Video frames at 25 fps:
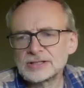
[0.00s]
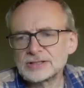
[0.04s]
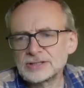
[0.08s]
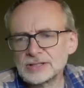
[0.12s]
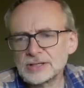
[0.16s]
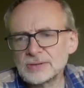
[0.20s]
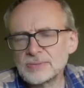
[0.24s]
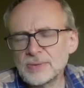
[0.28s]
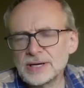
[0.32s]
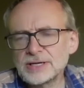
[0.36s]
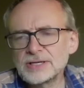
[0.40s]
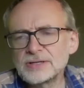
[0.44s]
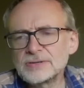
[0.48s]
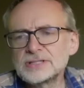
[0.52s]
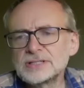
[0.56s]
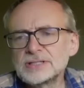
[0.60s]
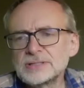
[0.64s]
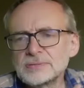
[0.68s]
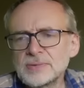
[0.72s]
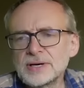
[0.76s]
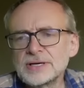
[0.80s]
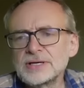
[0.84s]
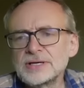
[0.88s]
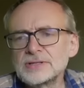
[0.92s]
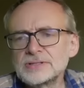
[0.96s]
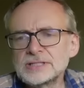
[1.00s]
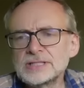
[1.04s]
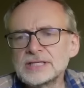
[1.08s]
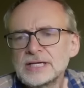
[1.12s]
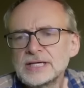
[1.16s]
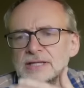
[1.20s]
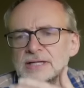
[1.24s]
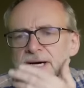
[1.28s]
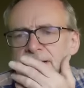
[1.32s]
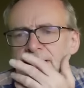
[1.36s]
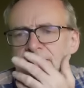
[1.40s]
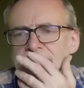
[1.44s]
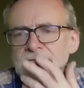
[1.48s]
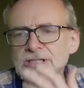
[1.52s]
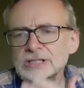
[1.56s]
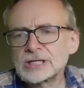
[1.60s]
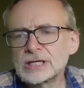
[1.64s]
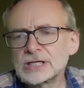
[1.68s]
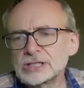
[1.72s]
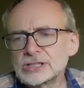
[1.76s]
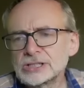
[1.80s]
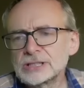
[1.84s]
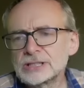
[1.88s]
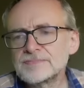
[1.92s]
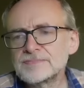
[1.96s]
so when you see that
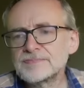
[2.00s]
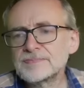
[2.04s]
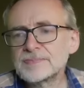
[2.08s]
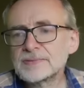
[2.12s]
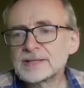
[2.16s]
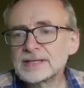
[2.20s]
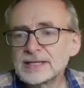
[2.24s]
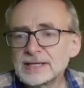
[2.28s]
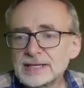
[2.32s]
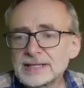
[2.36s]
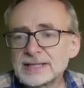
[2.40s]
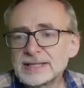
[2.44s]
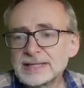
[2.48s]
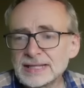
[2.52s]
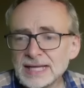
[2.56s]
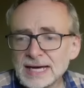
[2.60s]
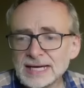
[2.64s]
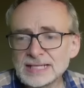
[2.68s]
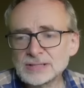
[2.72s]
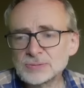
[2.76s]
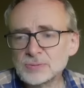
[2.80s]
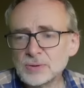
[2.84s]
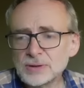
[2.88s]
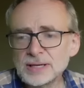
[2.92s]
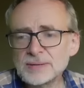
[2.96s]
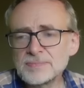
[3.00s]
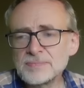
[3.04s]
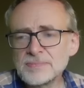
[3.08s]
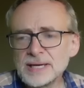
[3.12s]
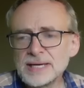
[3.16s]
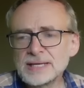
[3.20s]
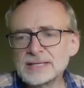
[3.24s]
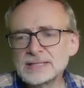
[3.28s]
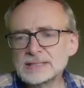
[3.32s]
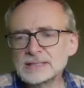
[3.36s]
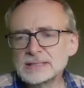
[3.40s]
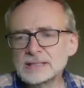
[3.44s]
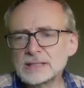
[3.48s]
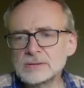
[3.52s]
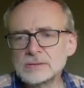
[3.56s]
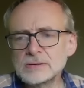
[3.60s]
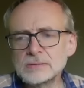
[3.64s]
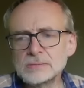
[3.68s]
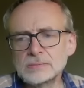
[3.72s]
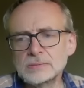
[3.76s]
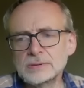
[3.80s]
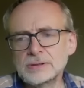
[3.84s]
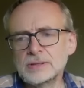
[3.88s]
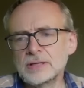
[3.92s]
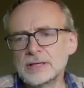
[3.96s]
conjunction, that's what it means. So
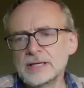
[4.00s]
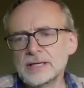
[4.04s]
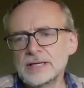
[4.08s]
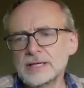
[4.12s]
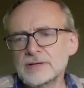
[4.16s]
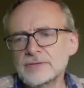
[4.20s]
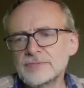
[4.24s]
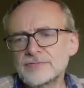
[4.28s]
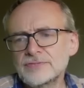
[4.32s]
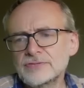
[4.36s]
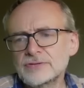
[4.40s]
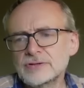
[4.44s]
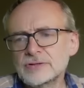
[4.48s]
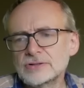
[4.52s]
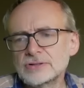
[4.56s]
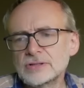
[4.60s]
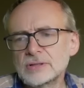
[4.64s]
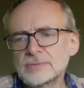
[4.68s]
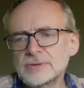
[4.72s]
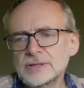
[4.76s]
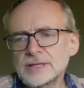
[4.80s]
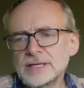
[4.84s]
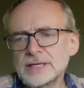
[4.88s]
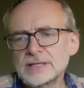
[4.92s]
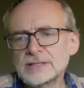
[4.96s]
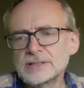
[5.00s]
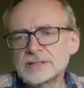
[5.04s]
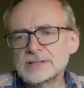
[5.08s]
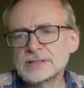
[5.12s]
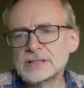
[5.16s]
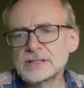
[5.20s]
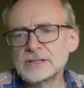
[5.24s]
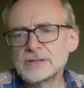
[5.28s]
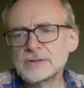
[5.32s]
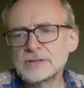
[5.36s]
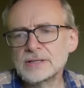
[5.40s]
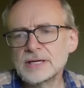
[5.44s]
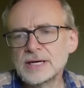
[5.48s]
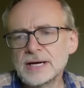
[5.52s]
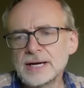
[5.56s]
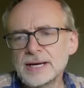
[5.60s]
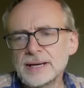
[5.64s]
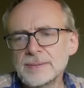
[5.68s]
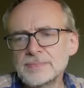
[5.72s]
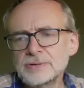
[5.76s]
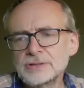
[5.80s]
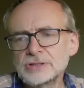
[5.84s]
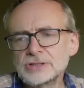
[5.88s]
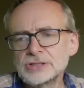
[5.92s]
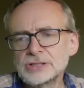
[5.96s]
here, for example, here's the lunar
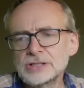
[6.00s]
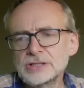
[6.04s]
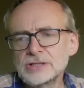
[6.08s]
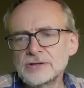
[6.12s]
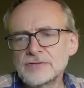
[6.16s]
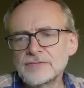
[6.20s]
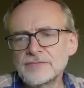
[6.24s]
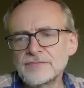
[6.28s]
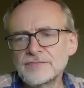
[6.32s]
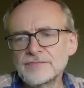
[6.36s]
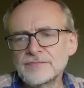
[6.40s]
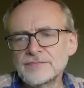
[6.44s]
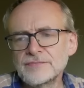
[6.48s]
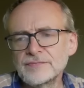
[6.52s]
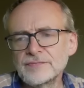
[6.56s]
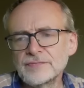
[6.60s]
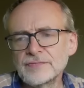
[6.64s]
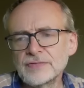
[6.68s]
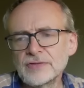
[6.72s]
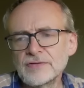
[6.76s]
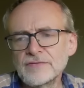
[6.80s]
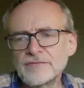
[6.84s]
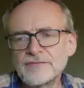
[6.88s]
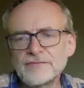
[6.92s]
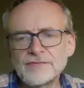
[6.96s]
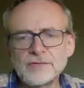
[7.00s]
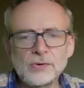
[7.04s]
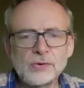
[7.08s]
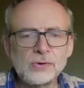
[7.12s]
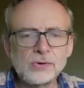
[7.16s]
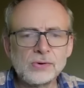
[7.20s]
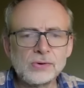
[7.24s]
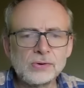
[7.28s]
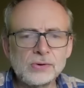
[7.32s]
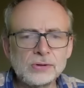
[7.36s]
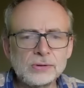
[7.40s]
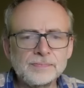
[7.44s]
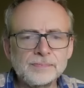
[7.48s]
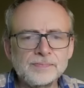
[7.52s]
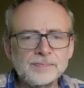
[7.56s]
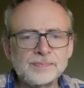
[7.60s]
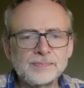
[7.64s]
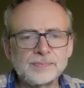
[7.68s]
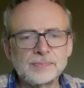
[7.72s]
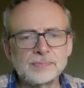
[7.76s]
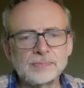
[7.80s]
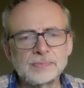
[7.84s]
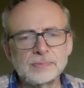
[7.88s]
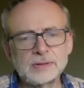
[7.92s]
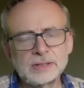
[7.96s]
apogee for
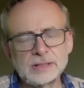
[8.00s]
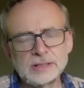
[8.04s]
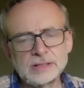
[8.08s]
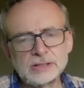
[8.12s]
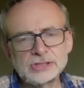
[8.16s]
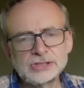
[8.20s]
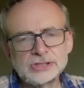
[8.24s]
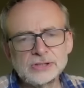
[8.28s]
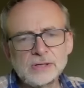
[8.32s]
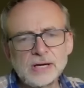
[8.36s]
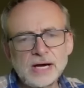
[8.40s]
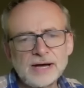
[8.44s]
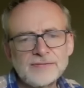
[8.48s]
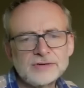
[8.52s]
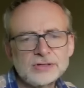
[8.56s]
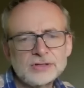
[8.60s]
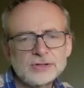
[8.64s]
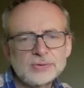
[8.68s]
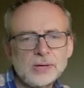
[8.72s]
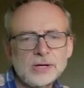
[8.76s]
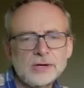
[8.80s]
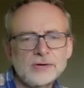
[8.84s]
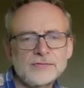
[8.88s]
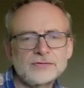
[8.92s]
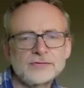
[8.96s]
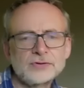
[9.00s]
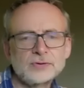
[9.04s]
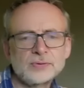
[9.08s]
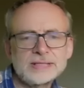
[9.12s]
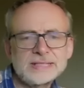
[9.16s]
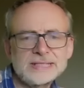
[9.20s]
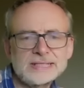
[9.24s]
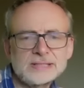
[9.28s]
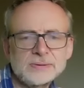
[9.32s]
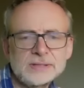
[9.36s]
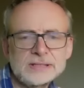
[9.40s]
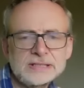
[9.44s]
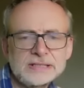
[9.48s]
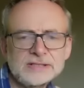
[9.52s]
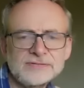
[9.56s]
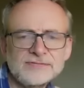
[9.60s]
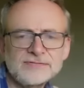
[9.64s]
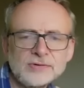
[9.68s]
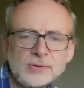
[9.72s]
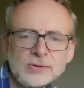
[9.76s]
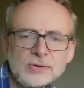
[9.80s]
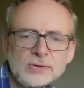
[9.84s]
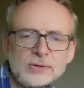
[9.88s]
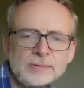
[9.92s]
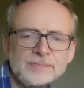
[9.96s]
July the 12th,
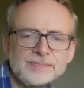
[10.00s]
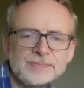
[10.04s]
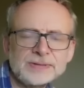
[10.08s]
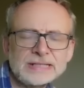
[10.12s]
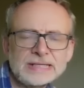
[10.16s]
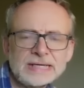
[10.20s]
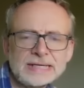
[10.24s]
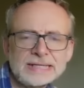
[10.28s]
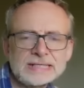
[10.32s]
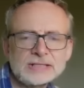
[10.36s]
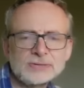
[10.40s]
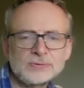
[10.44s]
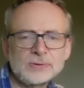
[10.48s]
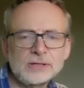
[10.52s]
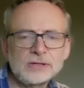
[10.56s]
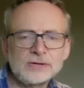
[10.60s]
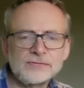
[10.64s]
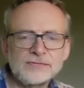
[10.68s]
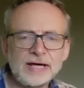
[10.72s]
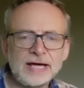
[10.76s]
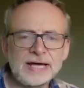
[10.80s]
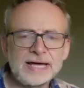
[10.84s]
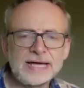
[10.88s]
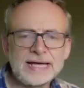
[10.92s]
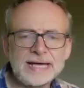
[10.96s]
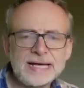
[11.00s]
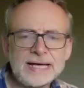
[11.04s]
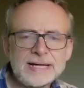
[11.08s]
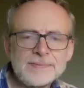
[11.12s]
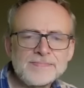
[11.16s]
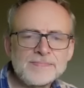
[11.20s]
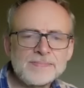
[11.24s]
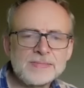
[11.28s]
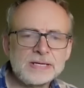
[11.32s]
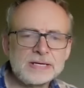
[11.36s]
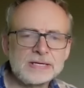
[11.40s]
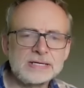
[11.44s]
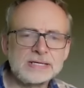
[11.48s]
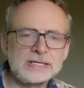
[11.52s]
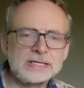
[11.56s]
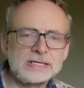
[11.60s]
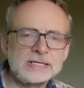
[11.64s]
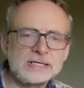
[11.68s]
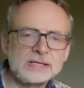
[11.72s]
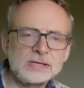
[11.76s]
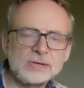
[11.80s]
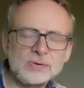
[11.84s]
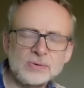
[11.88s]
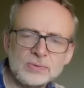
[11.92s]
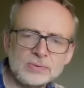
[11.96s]
2024, 9:12 a.m.
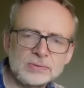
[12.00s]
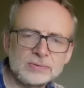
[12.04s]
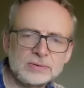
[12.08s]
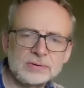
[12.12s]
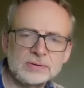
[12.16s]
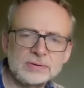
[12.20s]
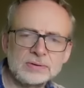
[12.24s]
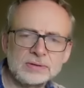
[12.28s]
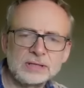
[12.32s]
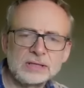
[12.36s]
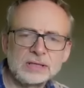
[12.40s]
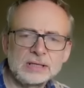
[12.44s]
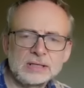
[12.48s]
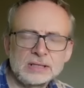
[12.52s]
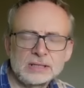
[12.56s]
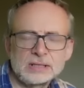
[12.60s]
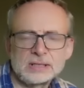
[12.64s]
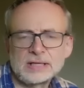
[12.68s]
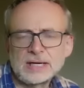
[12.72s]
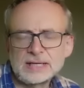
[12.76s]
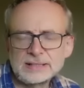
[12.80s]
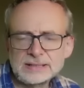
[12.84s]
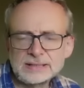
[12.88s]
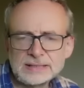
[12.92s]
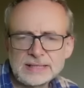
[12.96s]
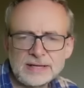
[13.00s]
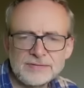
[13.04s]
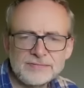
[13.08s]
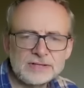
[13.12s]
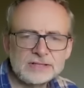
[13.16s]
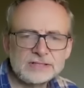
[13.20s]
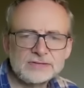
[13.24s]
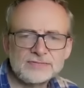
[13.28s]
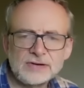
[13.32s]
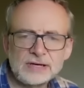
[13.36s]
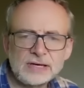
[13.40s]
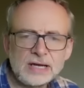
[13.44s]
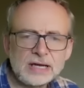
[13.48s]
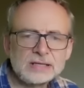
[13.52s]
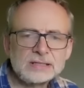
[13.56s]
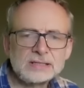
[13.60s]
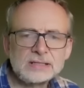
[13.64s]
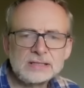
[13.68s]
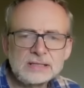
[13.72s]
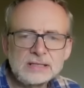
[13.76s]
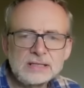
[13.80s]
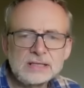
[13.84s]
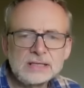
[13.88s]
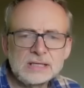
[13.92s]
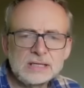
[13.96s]
I set this for
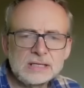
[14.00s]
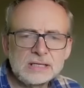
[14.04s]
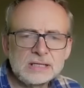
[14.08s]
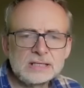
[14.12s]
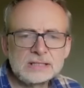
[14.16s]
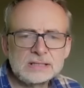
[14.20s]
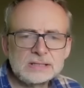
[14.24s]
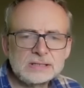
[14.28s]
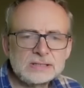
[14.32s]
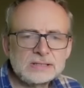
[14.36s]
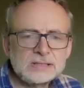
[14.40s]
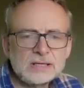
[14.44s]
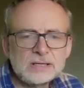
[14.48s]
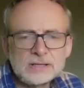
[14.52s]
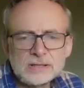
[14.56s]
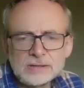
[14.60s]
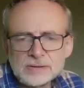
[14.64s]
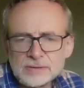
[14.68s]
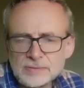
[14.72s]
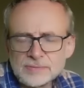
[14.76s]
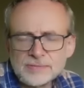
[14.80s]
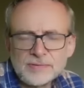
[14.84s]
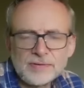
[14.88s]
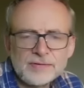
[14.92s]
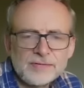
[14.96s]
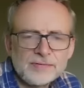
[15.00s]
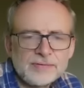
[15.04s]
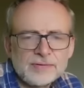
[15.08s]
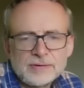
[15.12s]
London. So